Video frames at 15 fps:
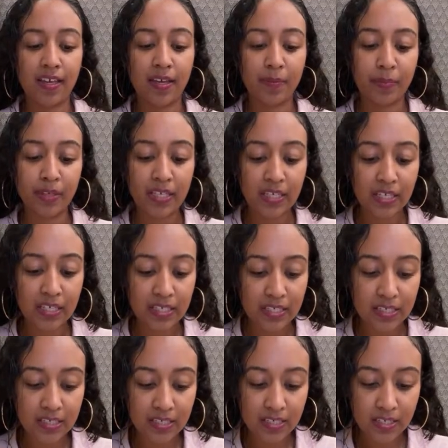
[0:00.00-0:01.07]
am
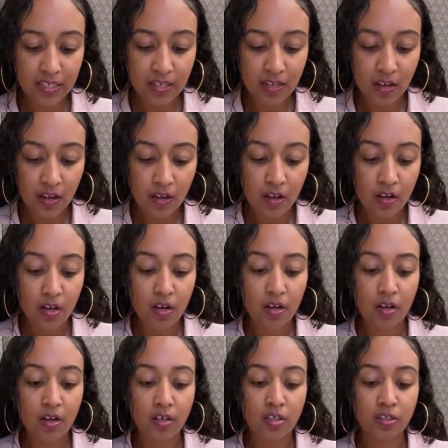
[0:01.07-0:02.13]
eating
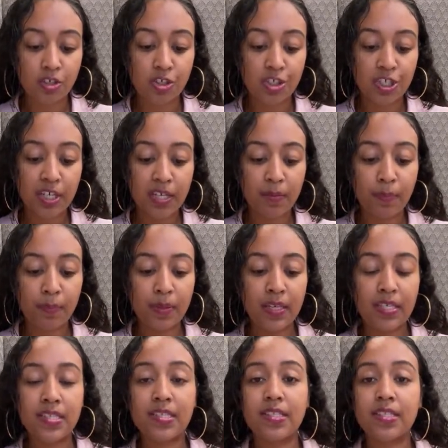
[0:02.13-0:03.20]
a
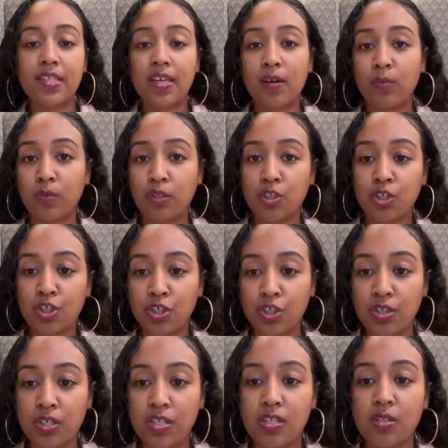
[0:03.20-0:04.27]
chickpea
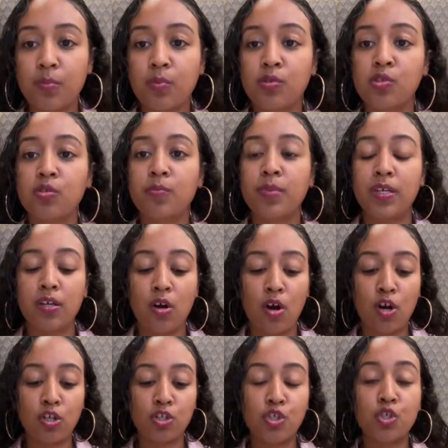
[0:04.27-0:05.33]
sandwich. It's supposed to be
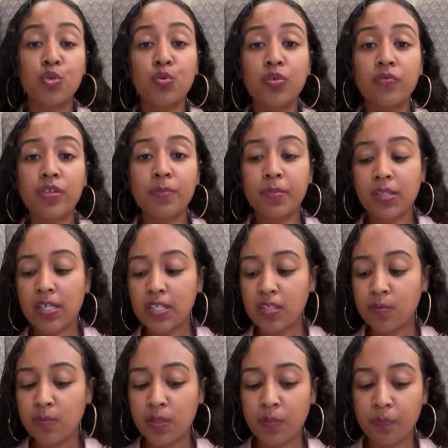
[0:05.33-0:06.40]
our tuna
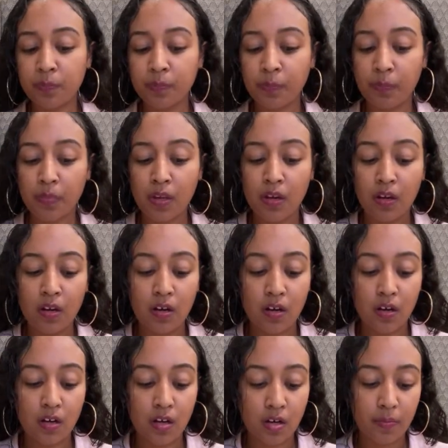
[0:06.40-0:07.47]
replacement.
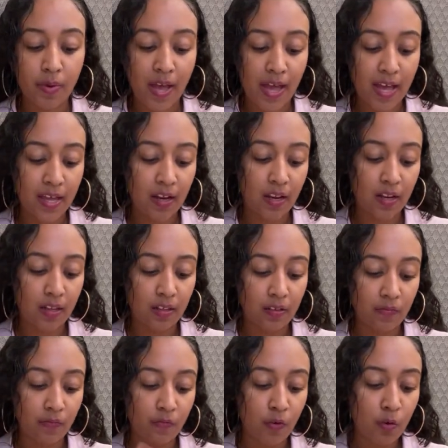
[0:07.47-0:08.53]
I added
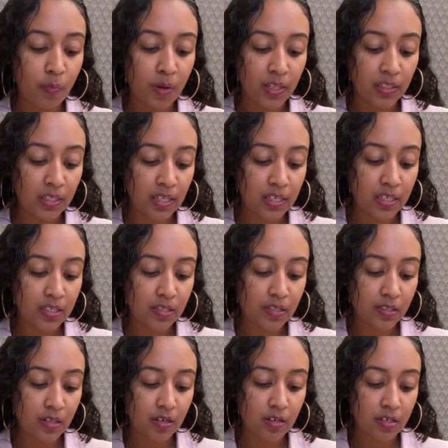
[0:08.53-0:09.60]
romaine lettuce,
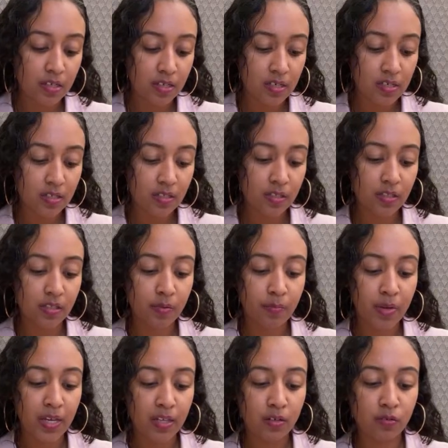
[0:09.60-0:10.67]
onions,
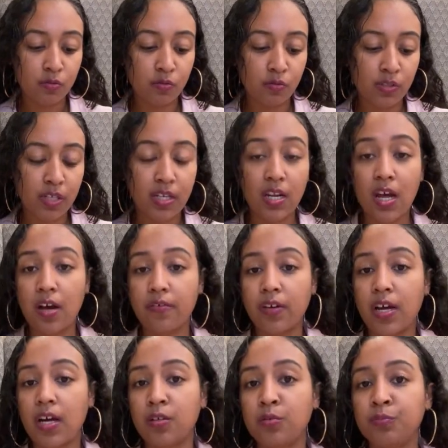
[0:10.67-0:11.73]
tomatoes, and
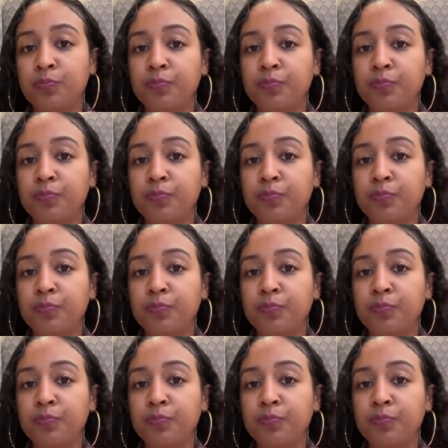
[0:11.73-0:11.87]
avocado.